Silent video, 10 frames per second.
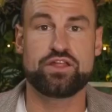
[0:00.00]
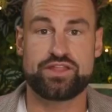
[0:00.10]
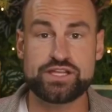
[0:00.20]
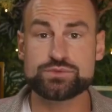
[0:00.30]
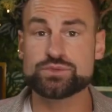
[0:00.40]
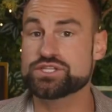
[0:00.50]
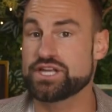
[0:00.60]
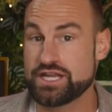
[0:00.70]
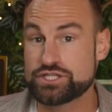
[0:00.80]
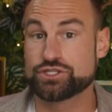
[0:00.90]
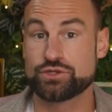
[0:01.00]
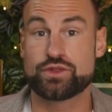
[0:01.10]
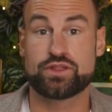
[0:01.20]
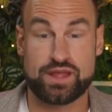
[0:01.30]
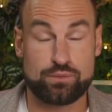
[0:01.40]
This was an issue
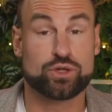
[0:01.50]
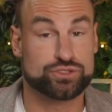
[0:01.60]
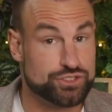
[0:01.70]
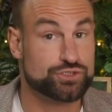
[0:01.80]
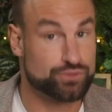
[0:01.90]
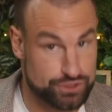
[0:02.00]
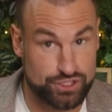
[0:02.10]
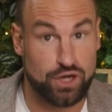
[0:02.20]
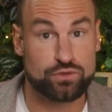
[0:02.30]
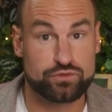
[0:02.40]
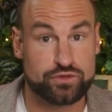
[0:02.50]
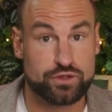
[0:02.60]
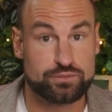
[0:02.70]
that they wanted resolved.